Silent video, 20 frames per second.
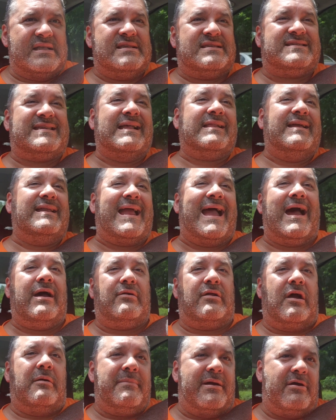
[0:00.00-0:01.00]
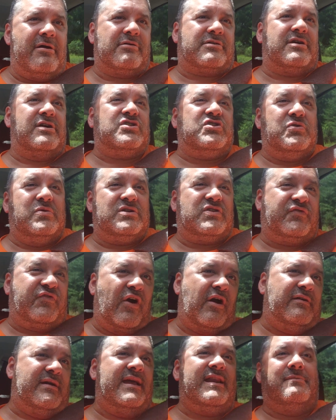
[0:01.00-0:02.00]
selling out America to its
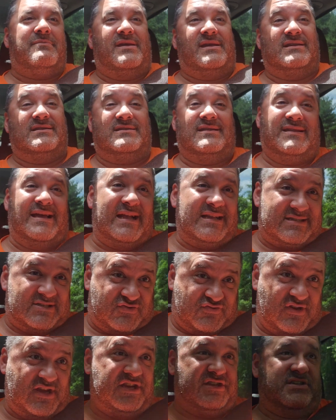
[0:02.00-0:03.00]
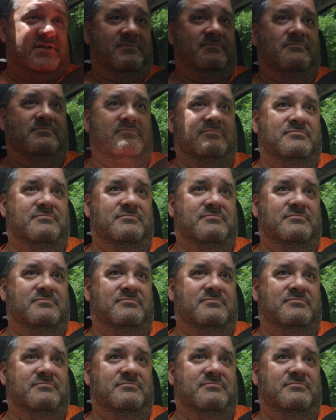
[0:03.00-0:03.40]
foreign enemies. That's treason.